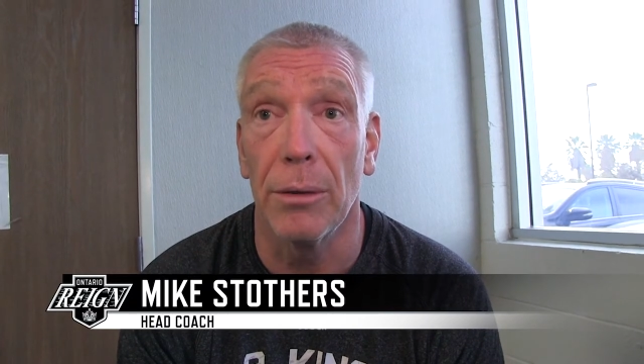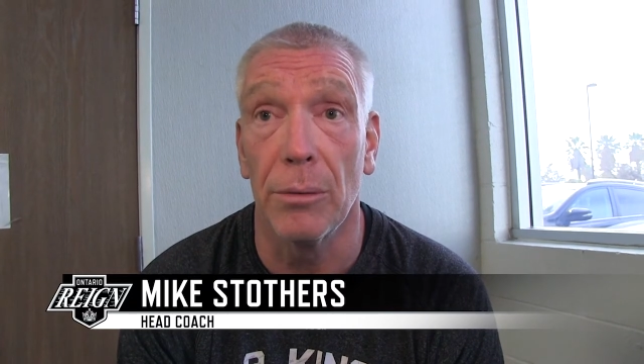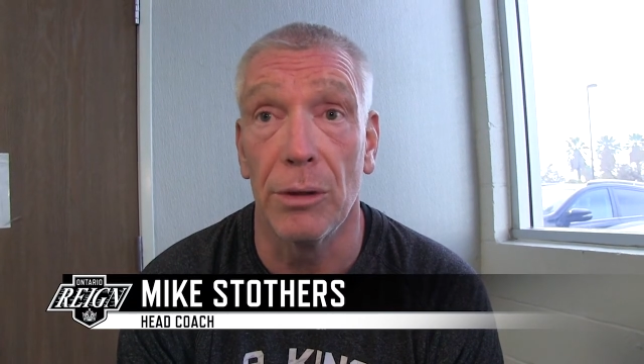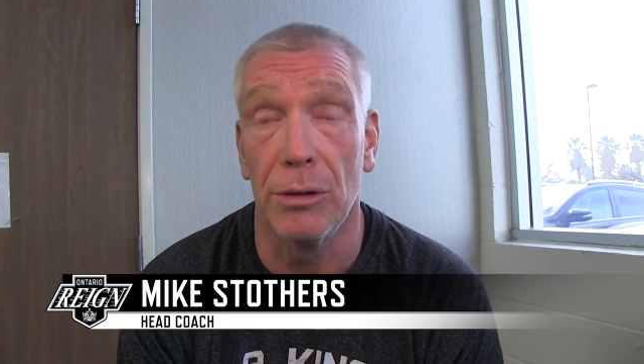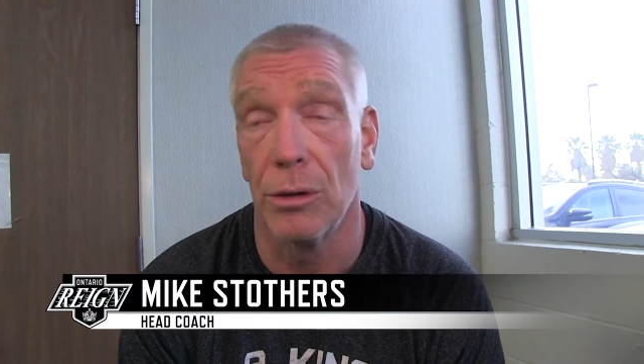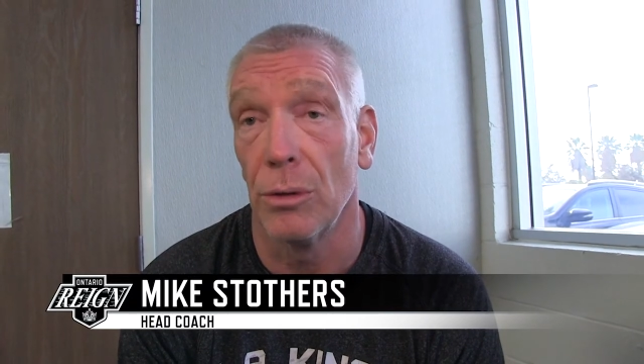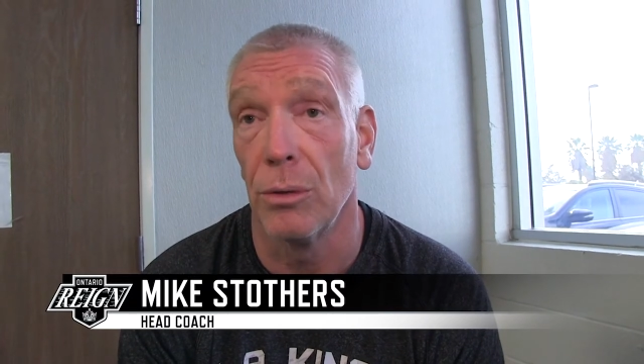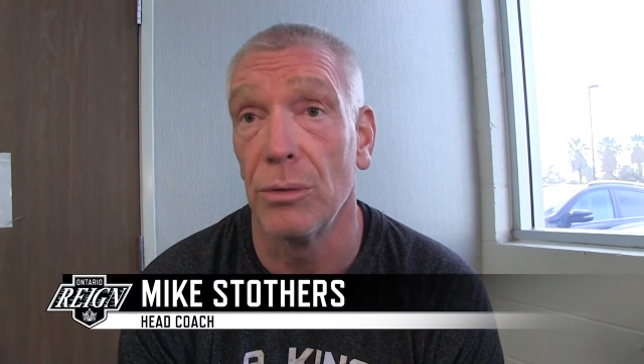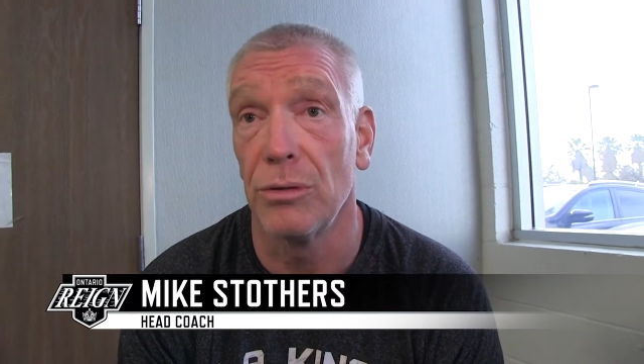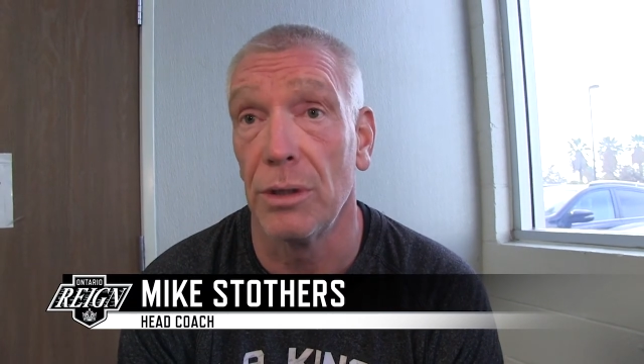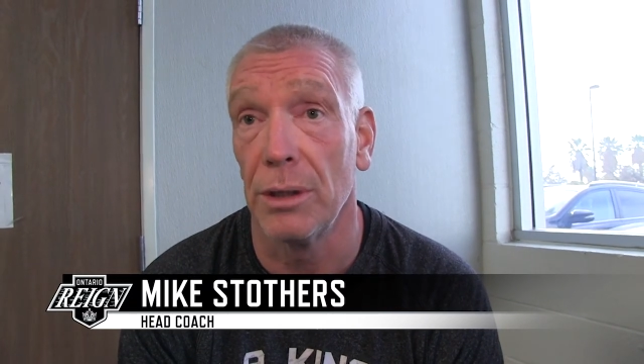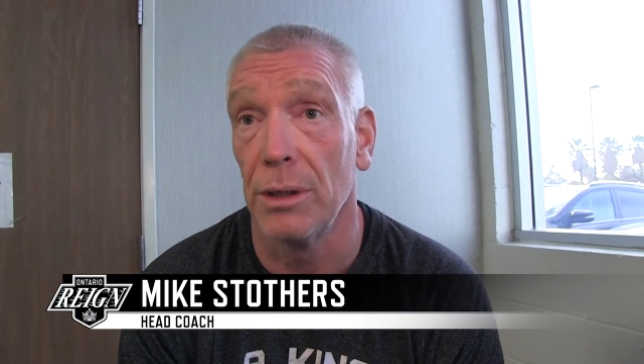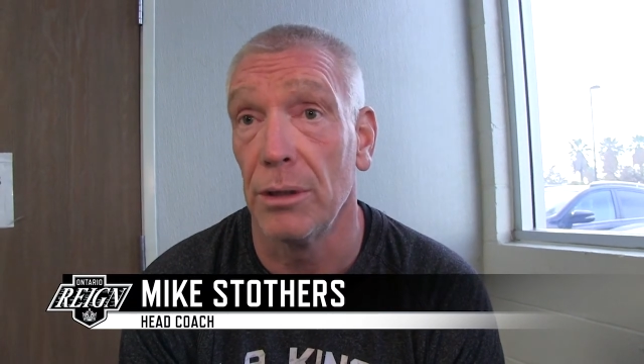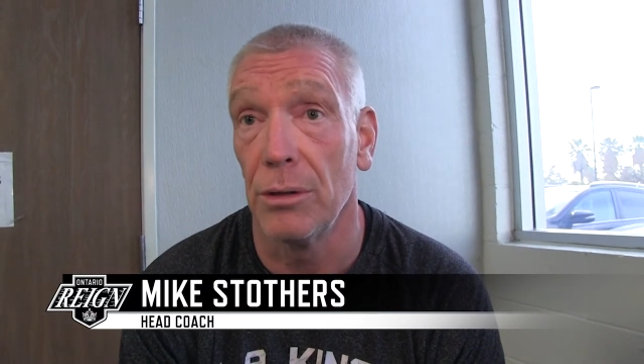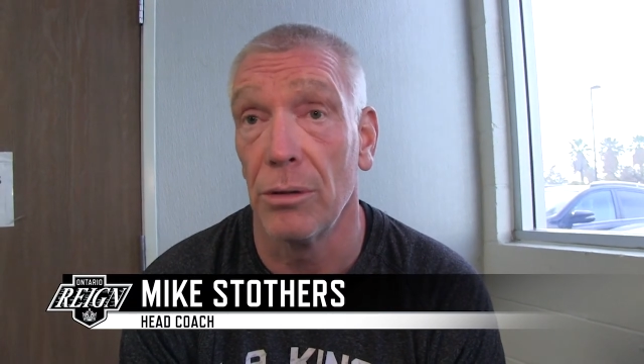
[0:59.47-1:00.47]
When you're
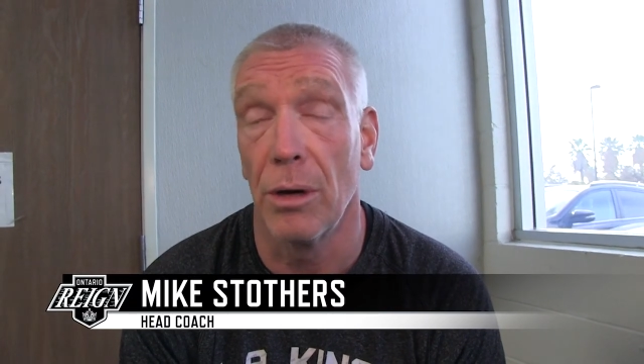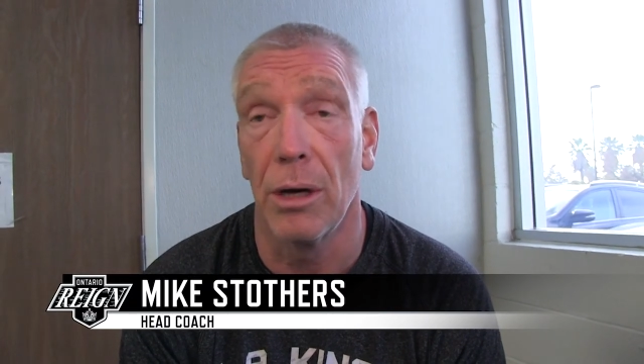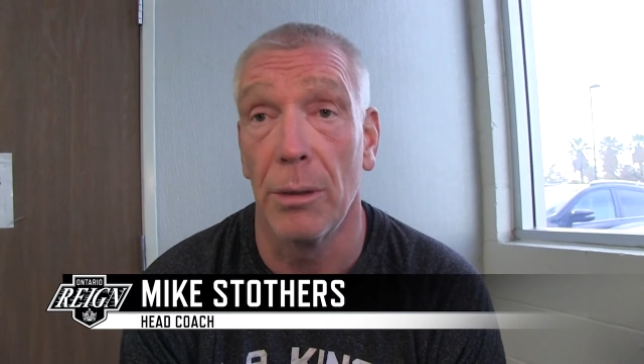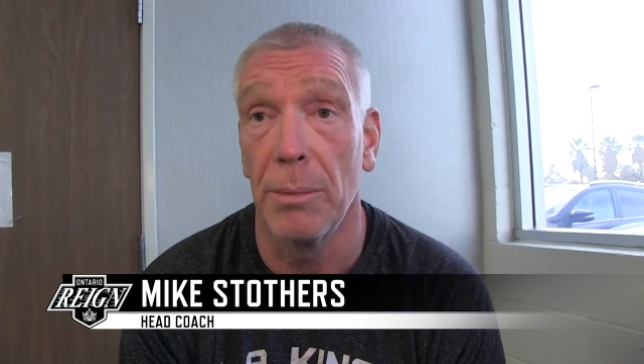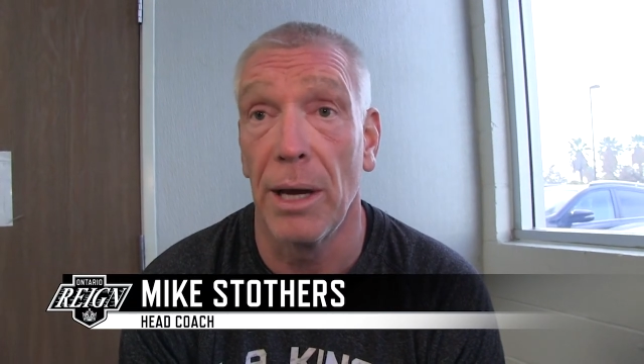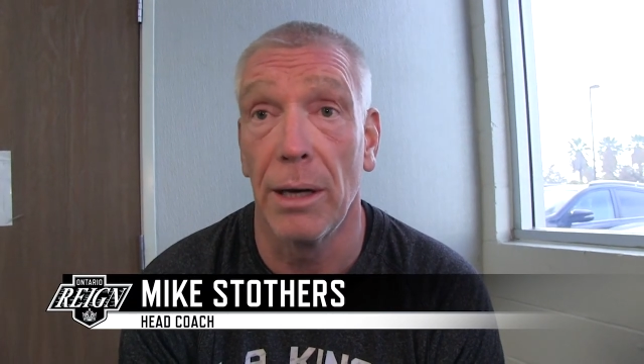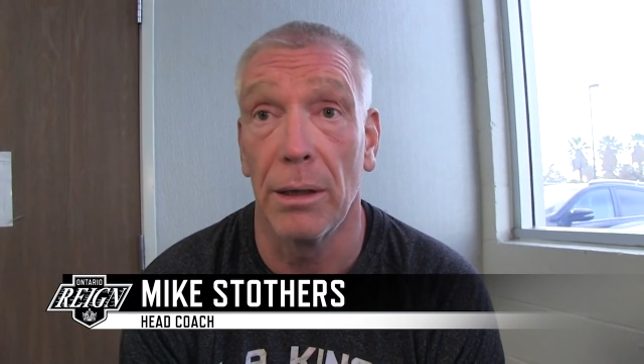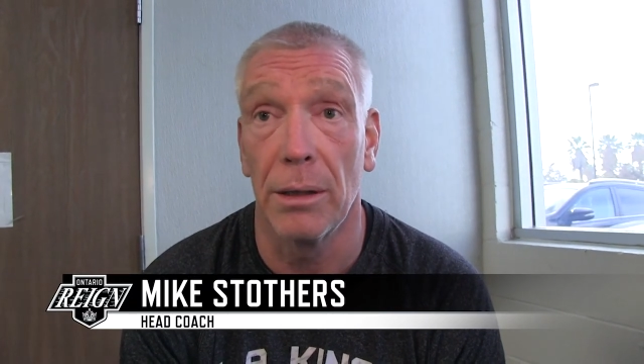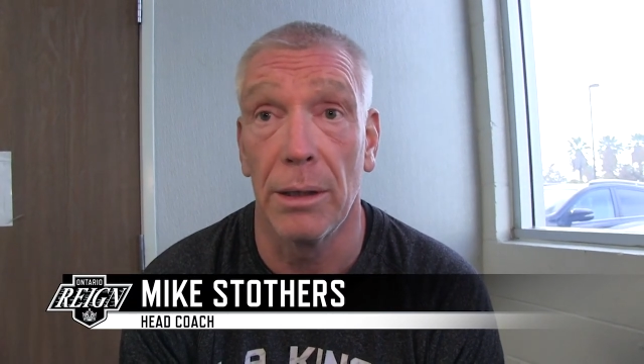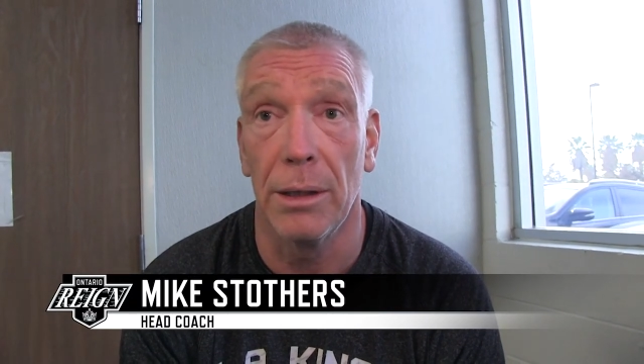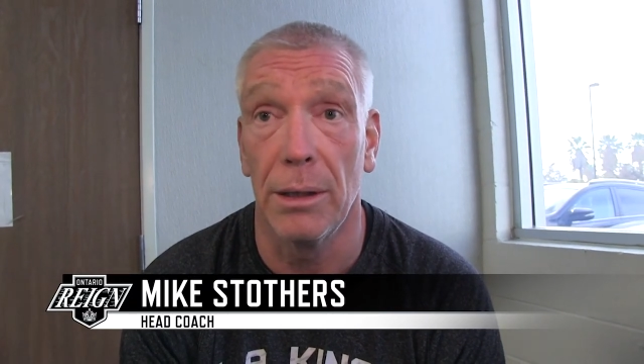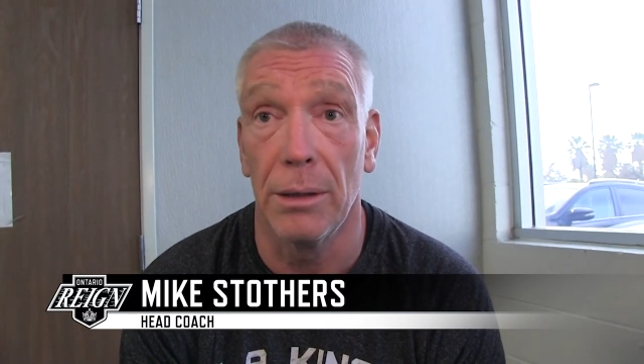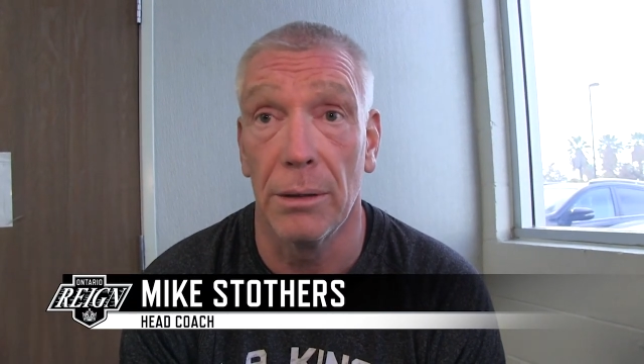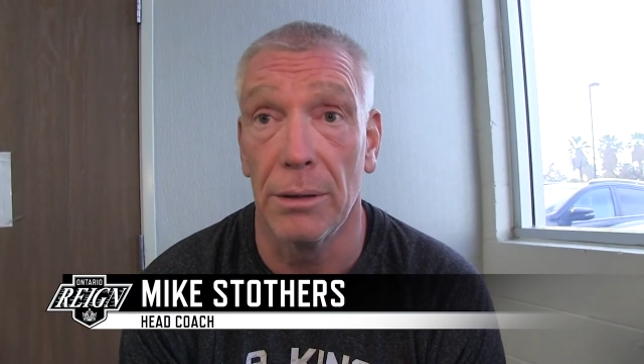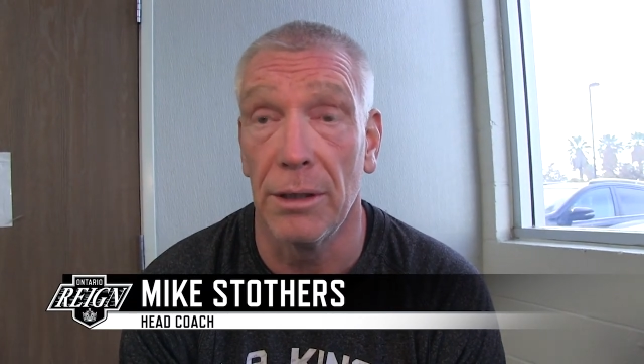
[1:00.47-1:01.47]
hosting it, you're automatically